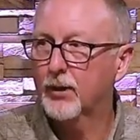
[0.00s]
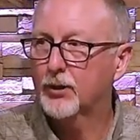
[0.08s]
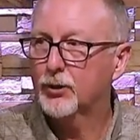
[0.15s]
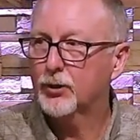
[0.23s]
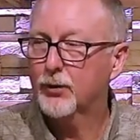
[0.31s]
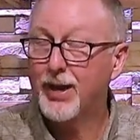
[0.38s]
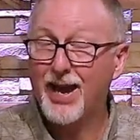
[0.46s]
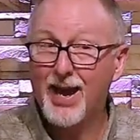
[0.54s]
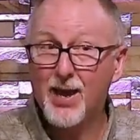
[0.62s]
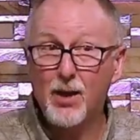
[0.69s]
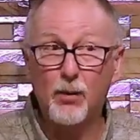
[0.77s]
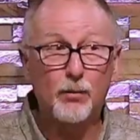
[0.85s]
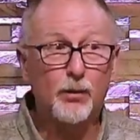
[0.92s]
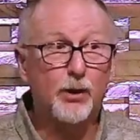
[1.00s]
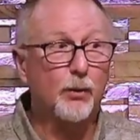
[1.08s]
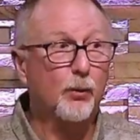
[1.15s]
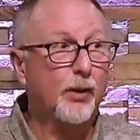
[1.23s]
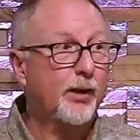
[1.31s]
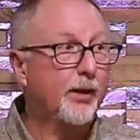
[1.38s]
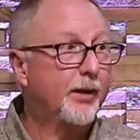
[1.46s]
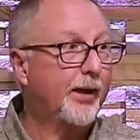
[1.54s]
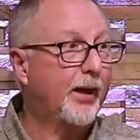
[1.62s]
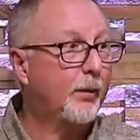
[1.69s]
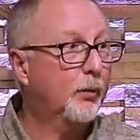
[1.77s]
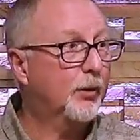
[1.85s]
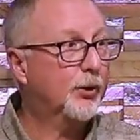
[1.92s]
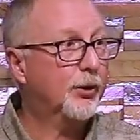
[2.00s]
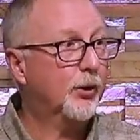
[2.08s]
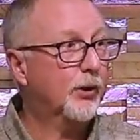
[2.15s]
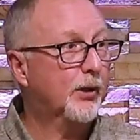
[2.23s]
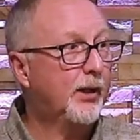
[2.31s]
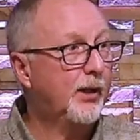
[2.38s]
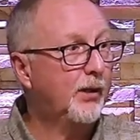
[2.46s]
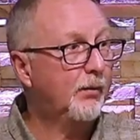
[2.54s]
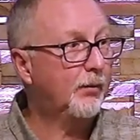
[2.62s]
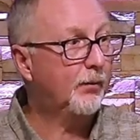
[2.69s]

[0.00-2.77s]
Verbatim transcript: So now we can read it in Hebrews 13,